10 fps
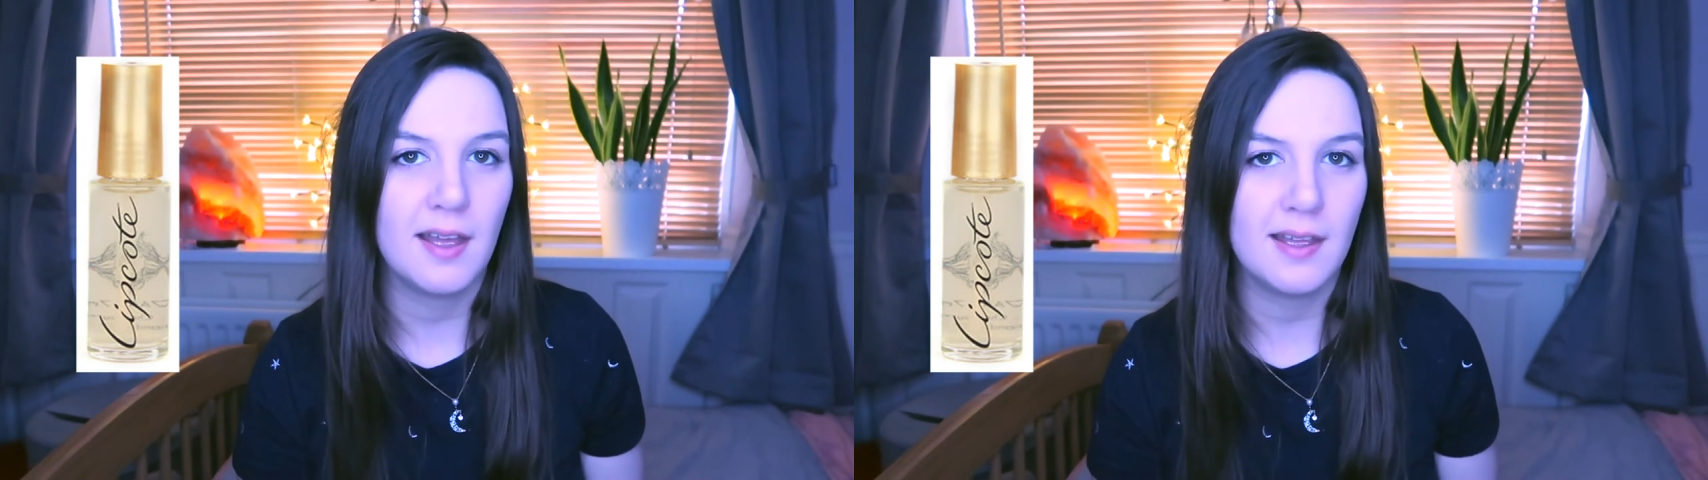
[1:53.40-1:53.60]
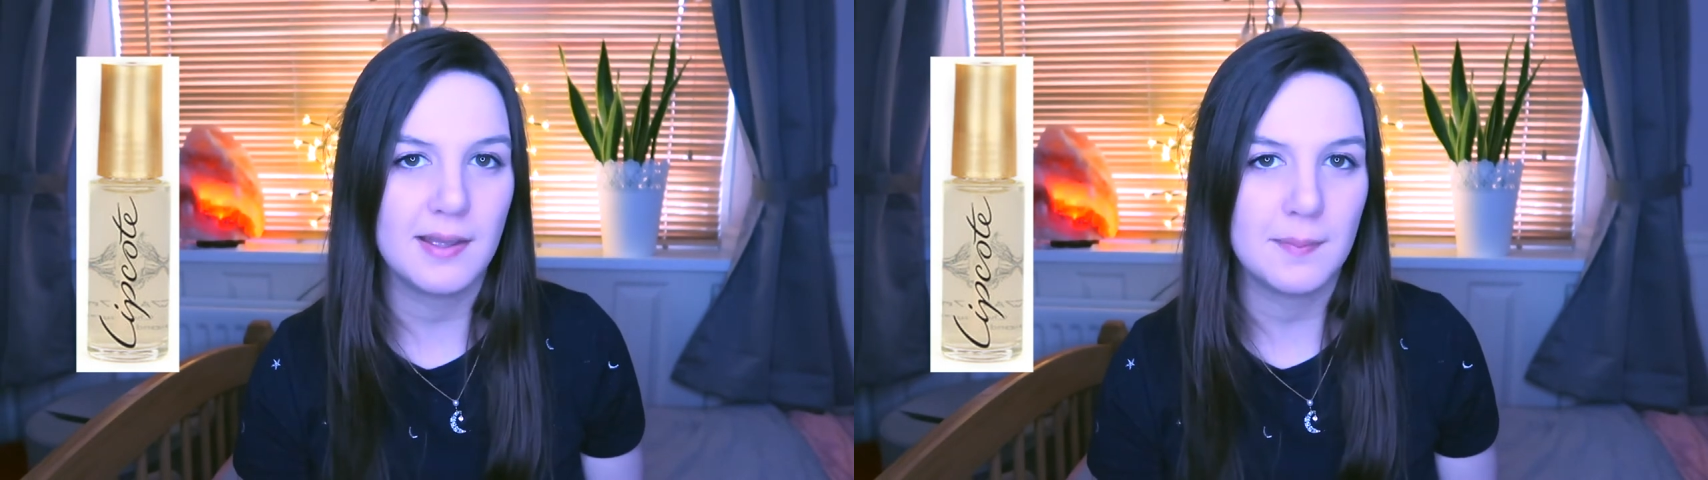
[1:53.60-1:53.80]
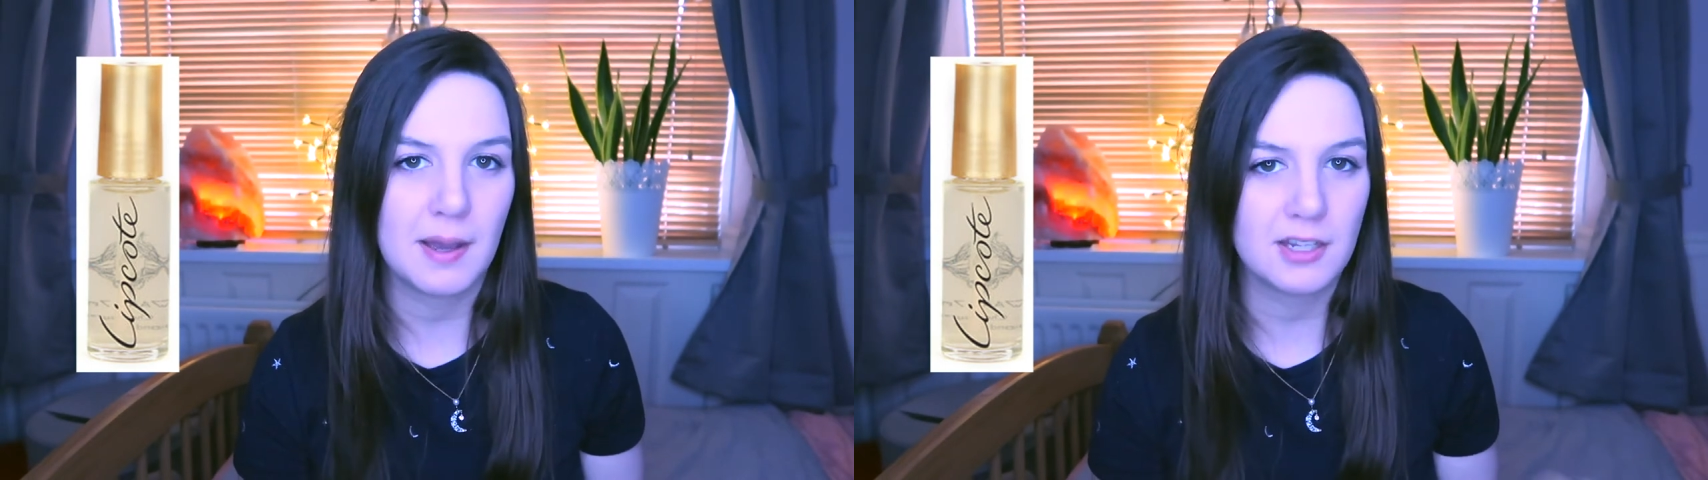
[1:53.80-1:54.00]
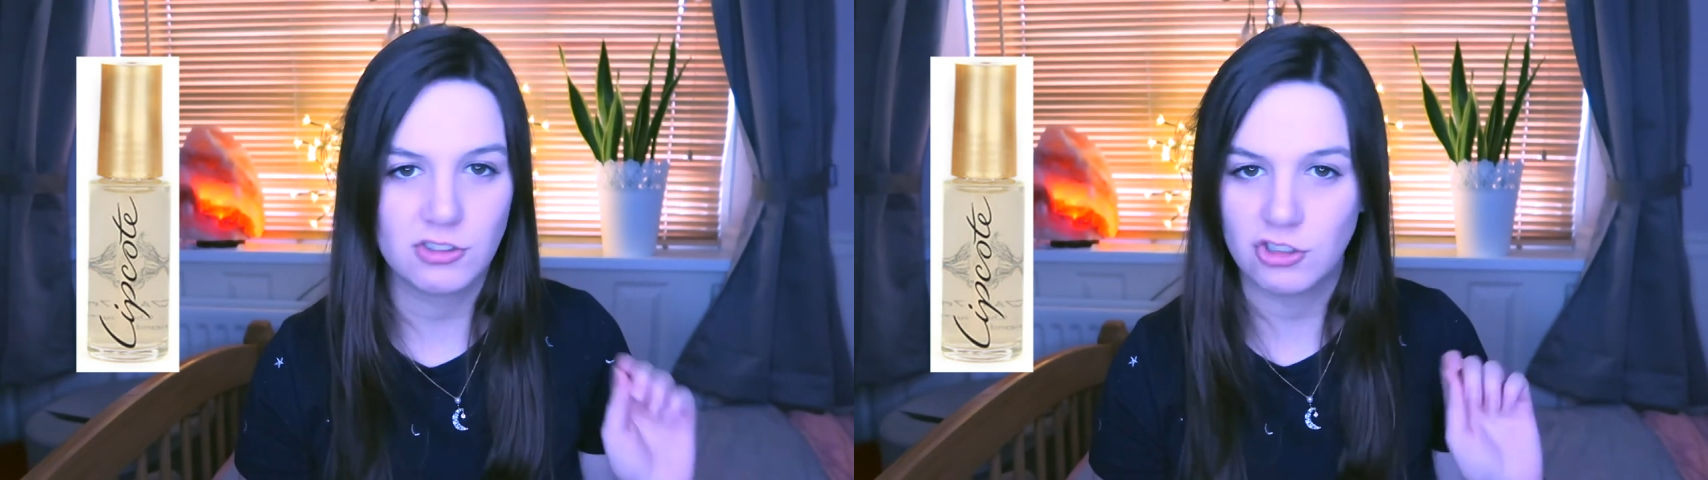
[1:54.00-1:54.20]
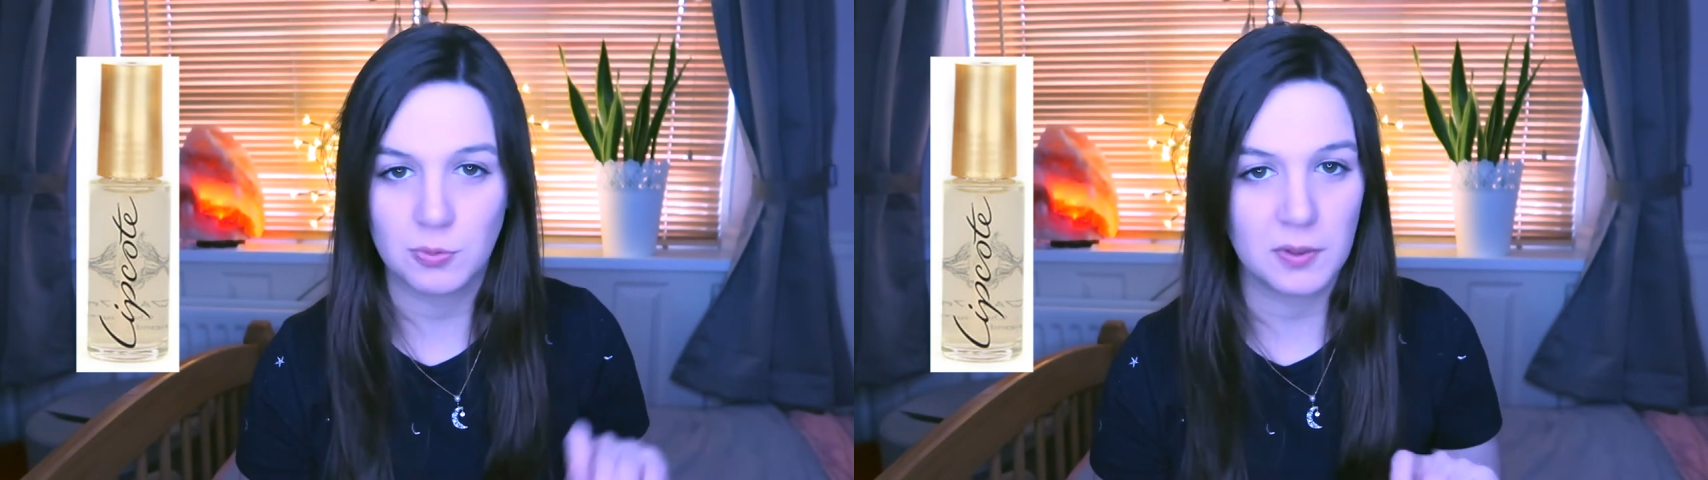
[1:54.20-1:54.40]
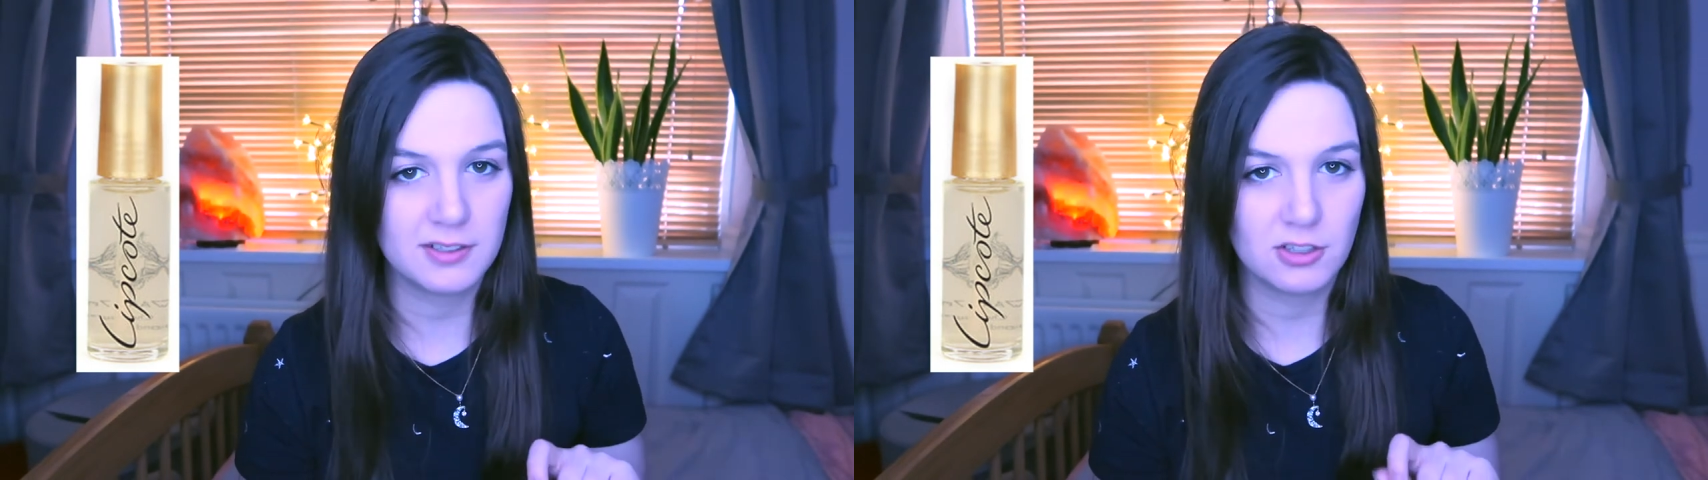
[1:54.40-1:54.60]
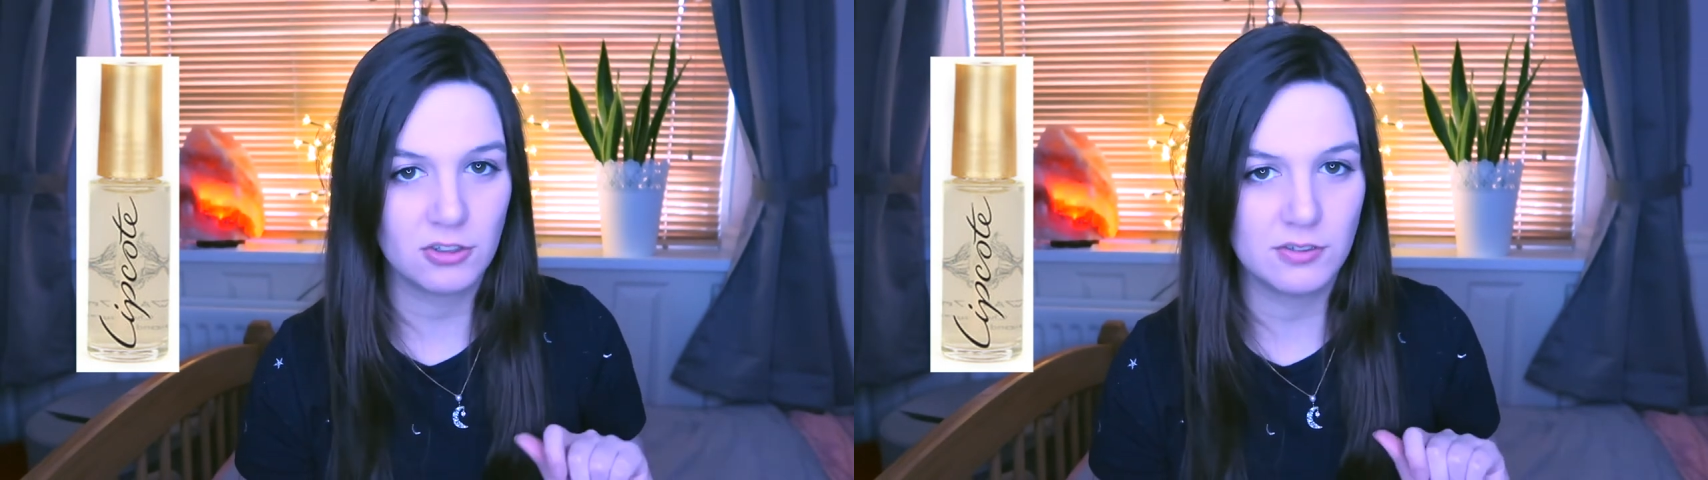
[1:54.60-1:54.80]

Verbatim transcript: um, I used to just put this on